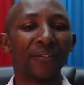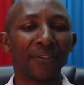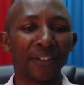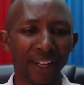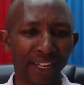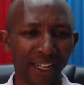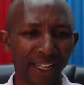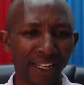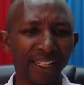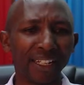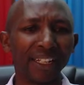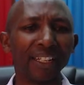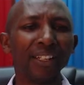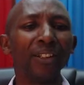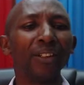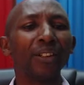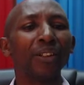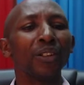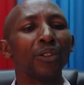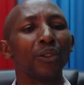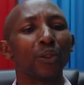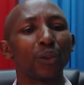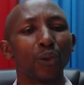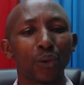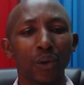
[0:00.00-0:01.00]

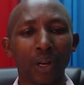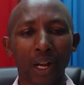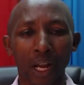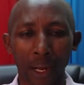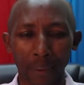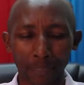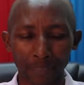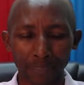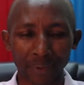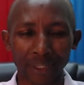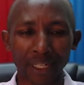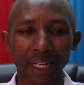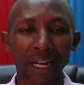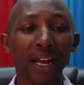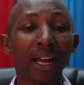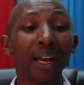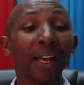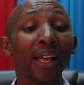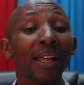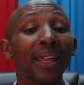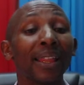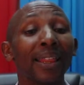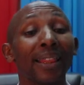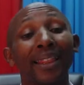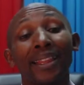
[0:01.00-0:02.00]
failing to capture
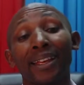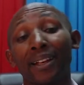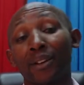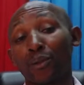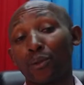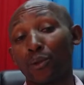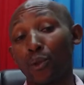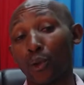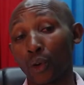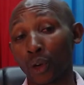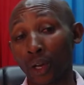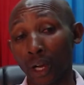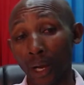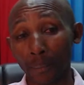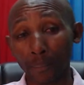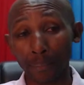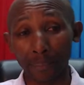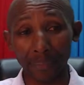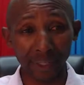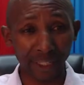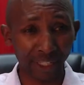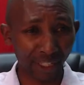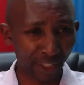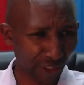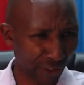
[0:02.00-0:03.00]
the
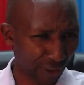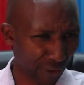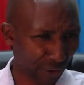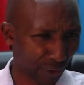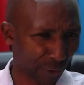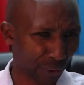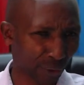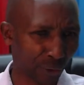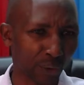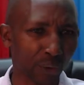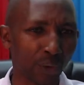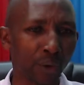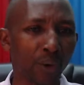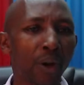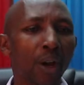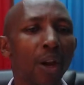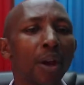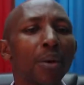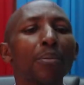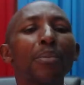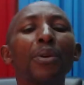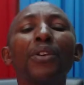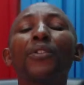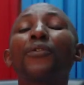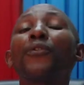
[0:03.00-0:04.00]
quorum issue.
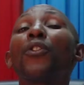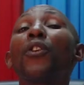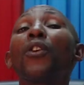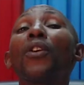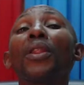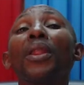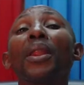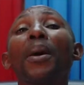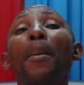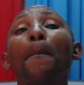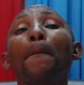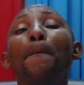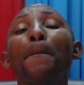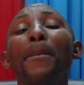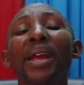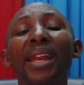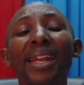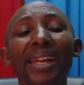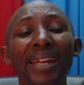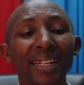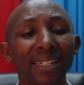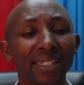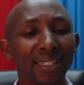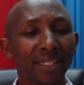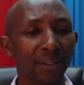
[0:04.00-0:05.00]
Before the
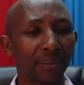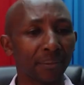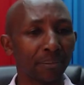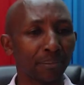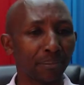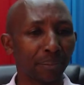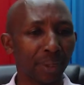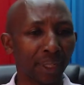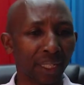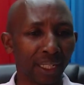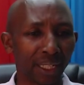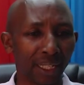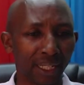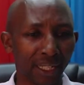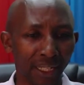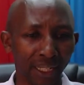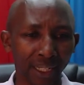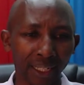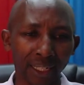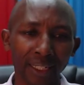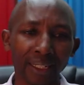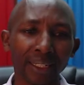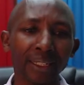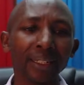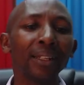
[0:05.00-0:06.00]
minutes
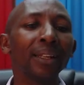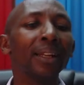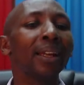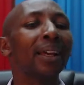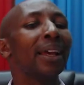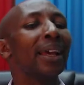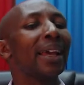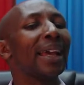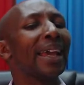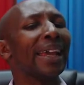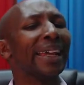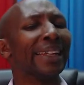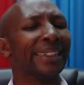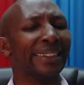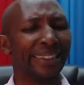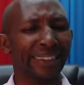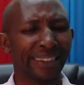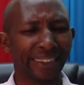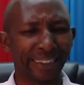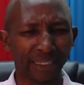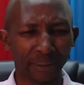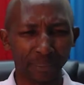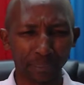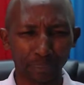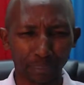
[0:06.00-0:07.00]
begin, it
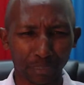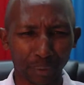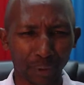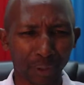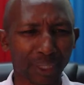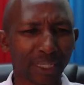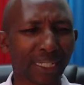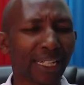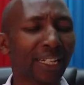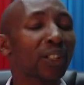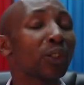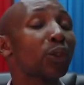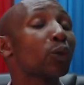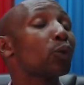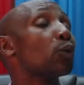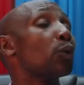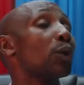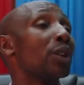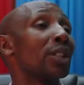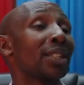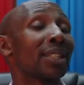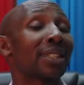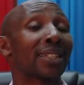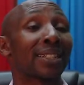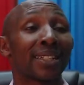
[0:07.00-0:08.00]
is important
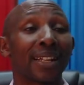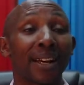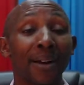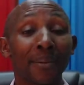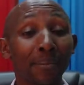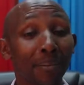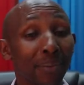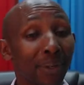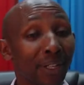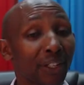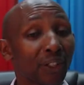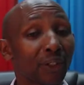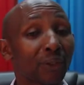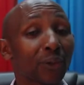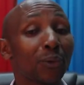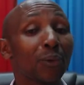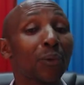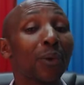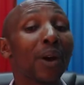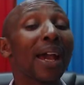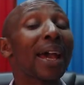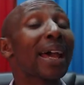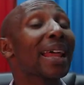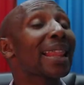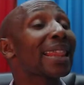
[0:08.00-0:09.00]
to establish
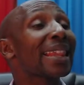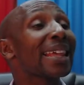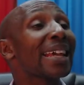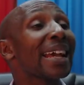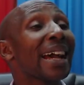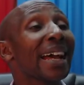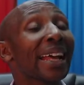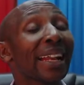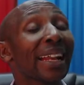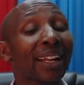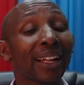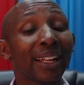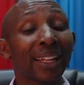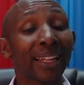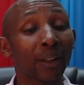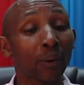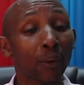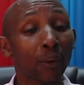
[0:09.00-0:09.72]
whether